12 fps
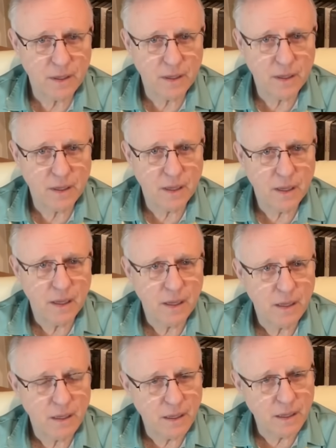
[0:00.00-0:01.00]

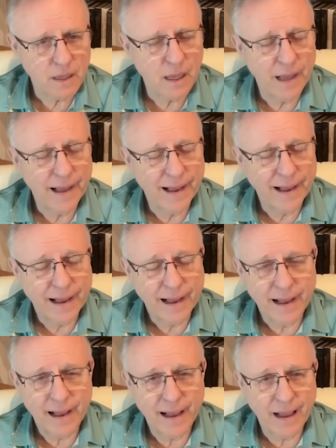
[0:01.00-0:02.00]

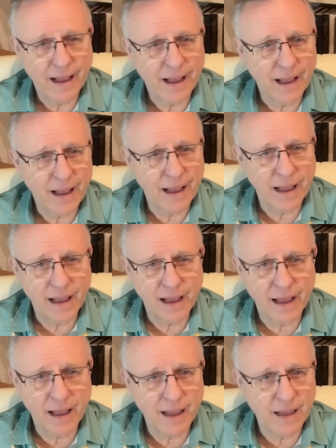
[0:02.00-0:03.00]

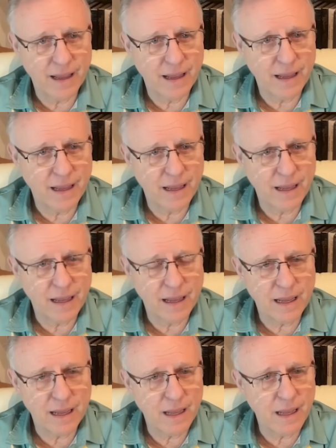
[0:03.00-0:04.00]

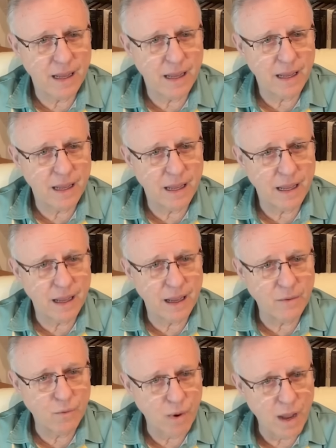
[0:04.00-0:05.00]

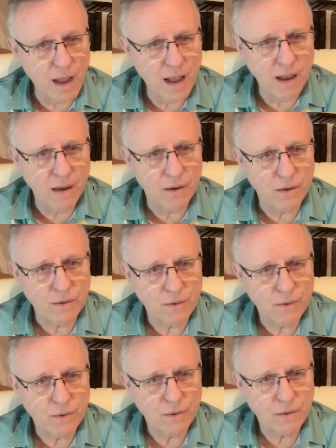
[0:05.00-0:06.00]

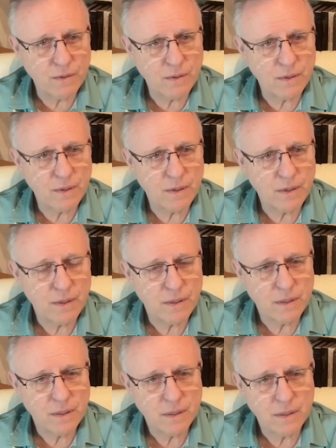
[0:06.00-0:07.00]

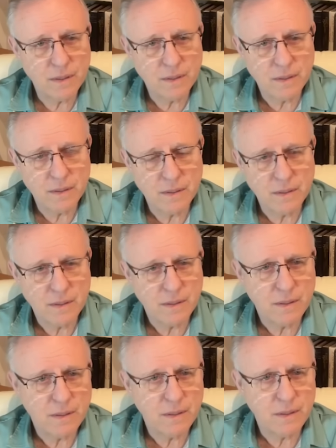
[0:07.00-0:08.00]
[no speech]